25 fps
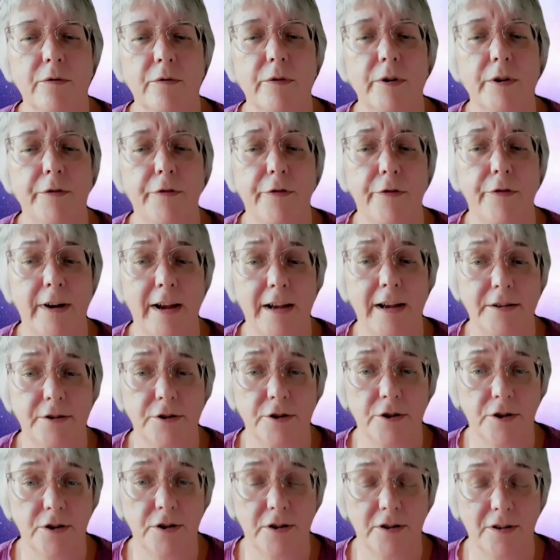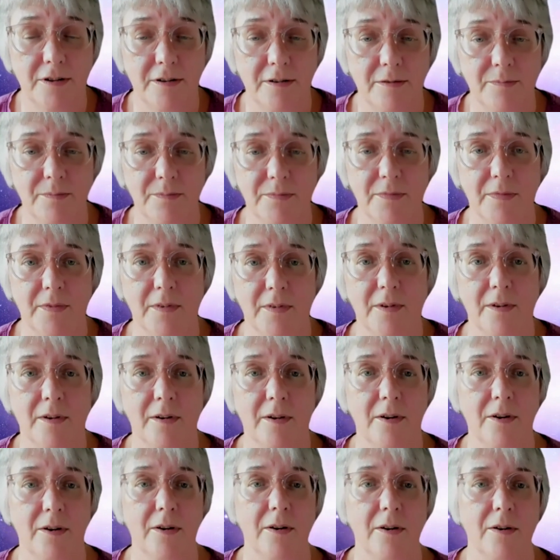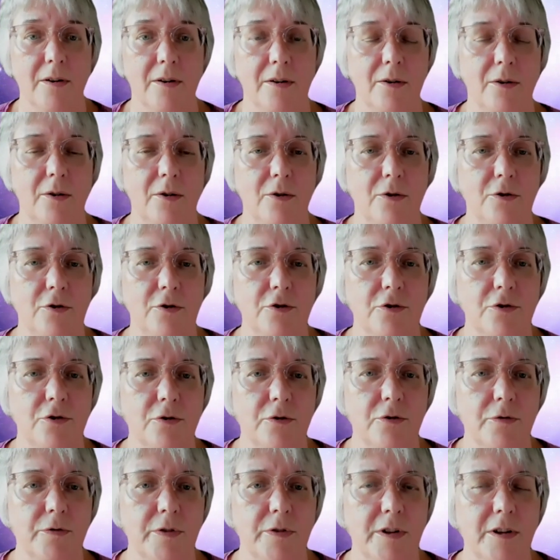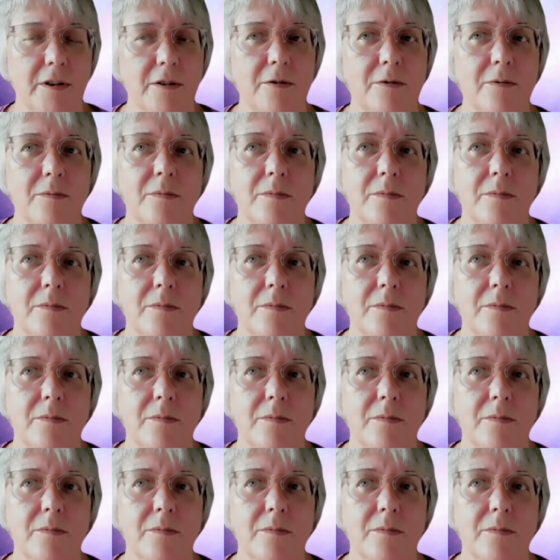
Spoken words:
refreshed. You should feel